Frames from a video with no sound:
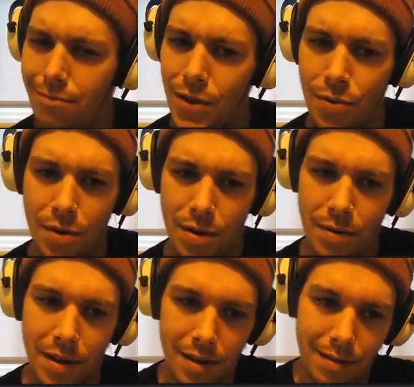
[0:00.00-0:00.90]
You know
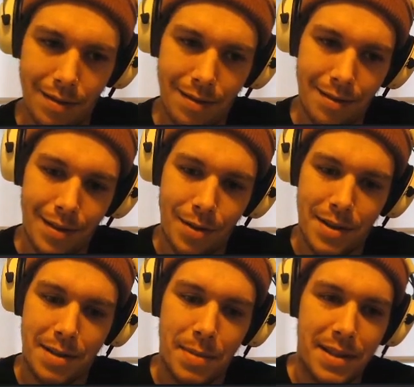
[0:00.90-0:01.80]
that the
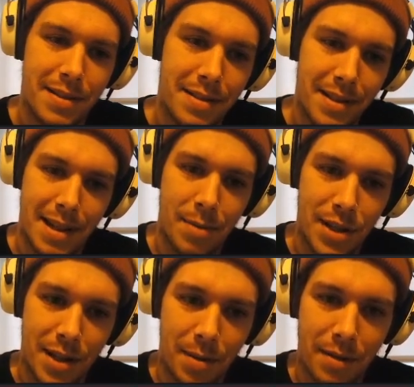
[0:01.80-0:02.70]
Questing Beast does the
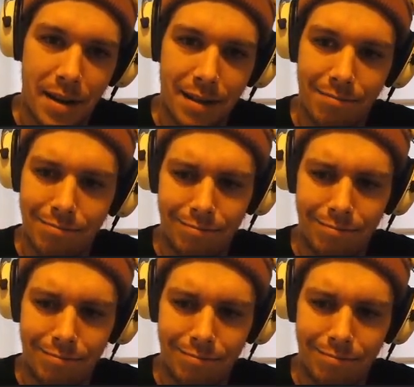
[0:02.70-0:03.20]
damage anyway, right?